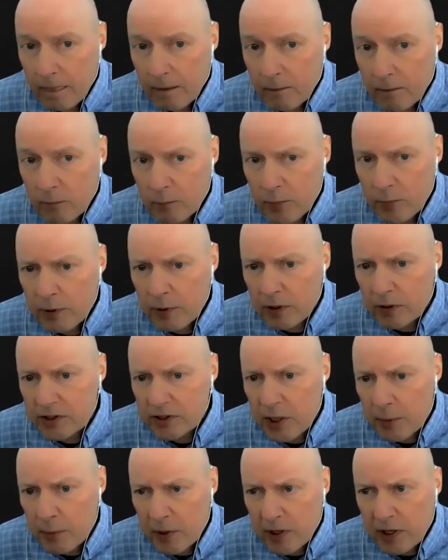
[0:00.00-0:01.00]
People
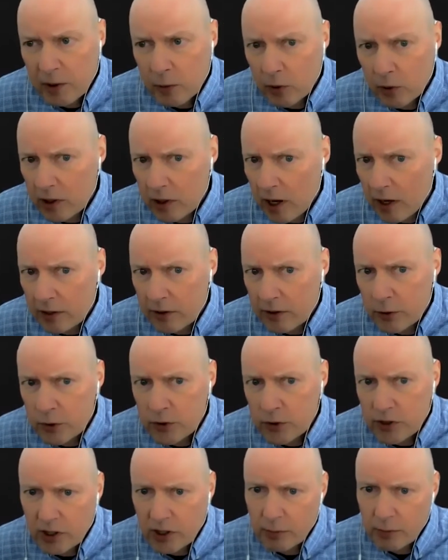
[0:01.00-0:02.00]
typically will not
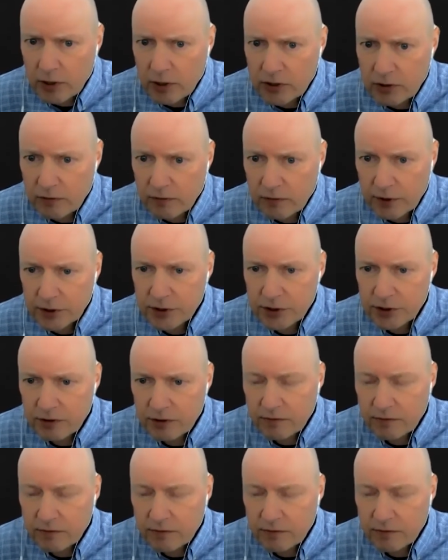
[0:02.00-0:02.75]
use a commercial version of